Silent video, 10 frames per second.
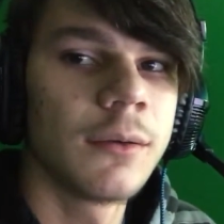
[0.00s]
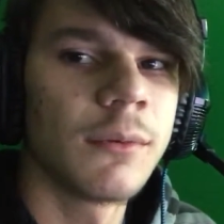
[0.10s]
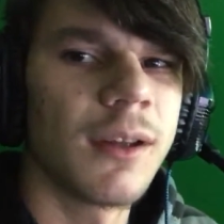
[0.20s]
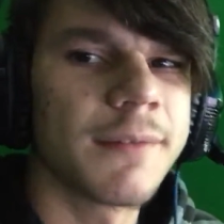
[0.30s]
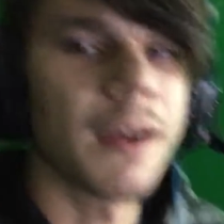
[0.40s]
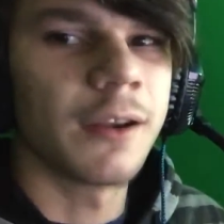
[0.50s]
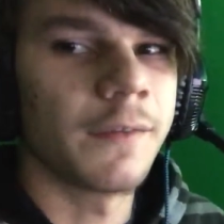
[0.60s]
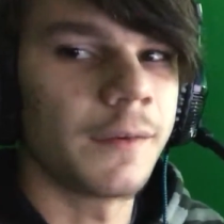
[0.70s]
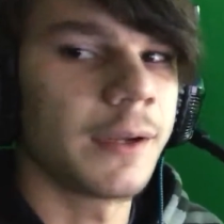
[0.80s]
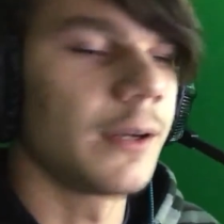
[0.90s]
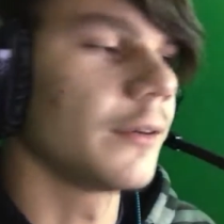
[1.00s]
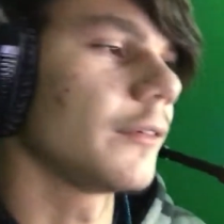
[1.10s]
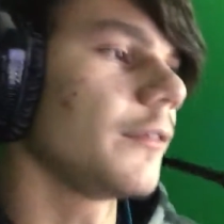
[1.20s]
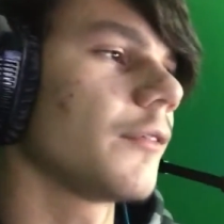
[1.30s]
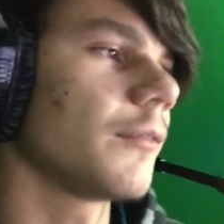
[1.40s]
Well, I've got other
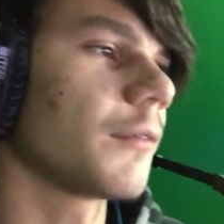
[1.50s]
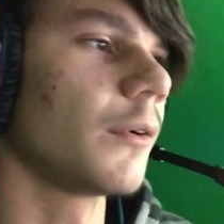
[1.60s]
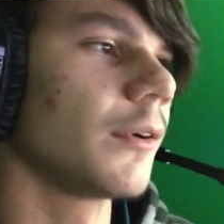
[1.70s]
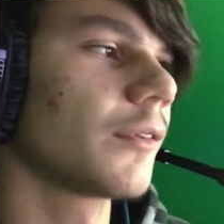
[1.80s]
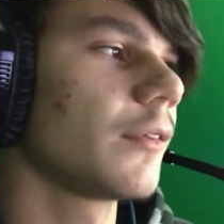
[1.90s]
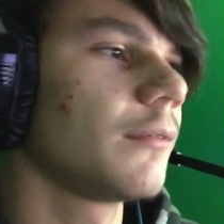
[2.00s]
characters, of course.